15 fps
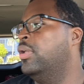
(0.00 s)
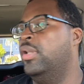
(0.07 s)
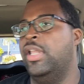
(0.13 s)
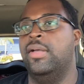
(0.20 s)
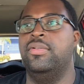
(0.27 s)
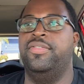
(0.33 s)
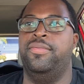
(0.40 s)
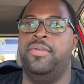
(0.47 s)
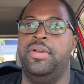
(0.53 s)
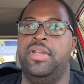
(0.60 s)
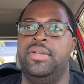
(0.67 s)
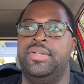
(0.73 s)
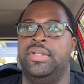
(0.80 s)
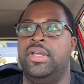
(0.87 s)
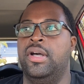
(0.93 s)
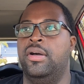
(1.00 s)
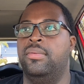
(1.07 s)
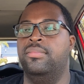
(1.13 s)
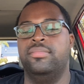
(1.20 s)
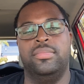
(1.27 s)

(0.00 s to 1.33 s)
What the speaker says: That was 4 years ago.